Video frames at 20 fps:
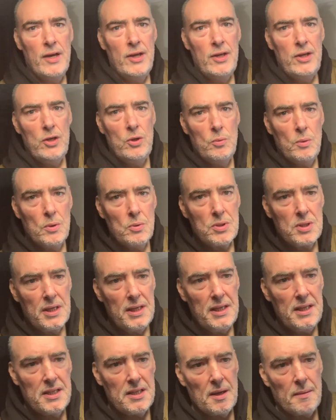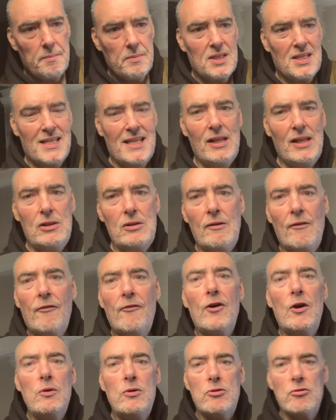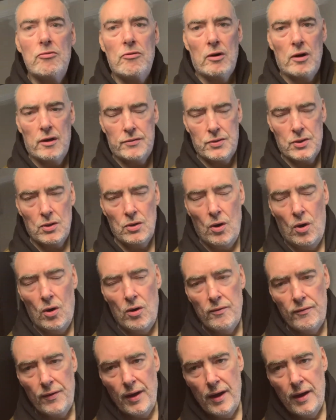you will see some still photographs of...